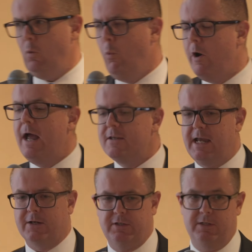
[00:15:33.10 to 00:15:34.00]
What has
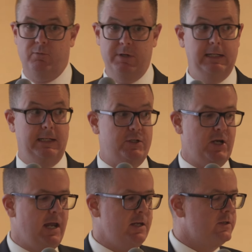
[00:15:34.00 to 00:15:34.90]
actually really
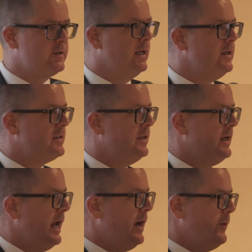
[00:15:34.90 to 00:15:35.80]
changed is
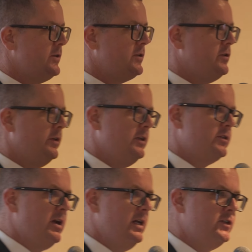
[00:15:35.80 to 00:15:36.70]
that our institute, the
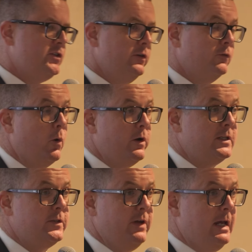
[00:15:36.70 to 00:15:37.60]
Australian Institute of Quantity
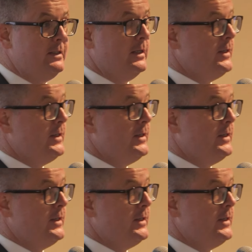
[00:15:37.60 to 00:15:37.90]
Surveyors,